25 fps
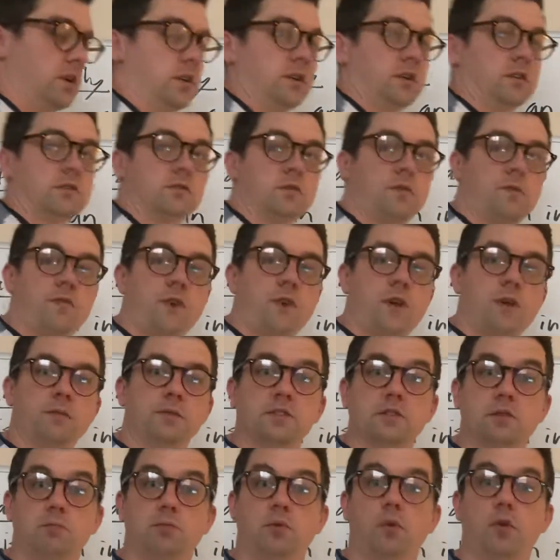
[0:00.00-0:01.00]
So family
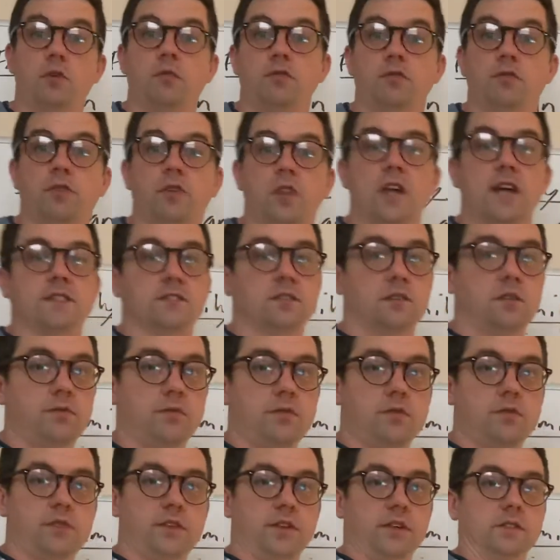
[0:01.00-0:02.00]
is important for lots of
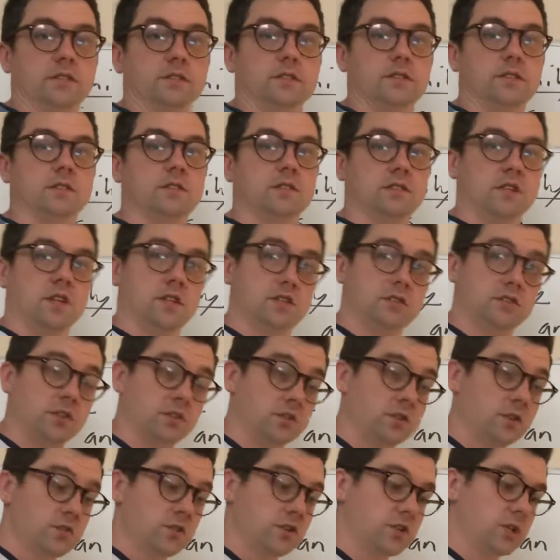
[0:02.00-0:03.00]
different things. It's an
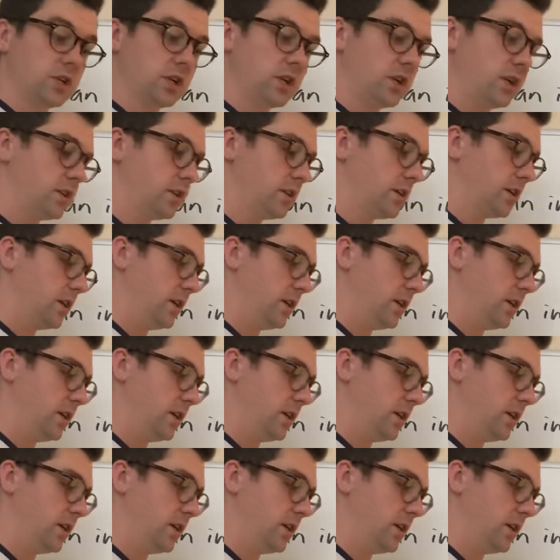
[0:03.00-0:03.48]
institution.